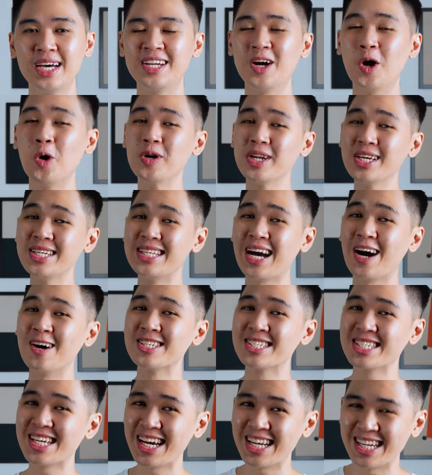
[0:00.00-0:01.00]
The only
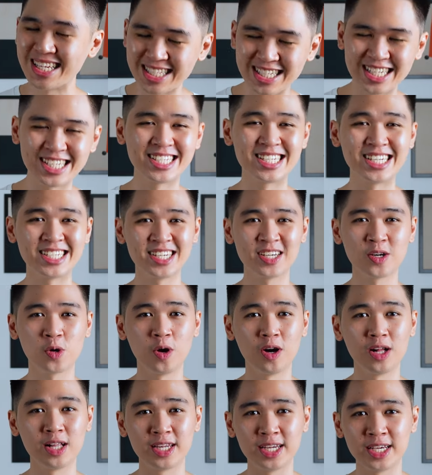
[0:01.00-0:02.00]
downside is the stitching
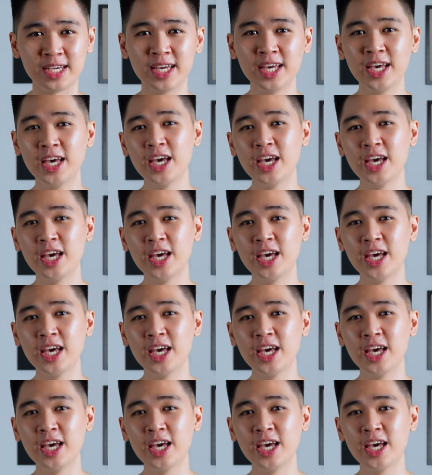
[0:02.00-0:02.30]
quality.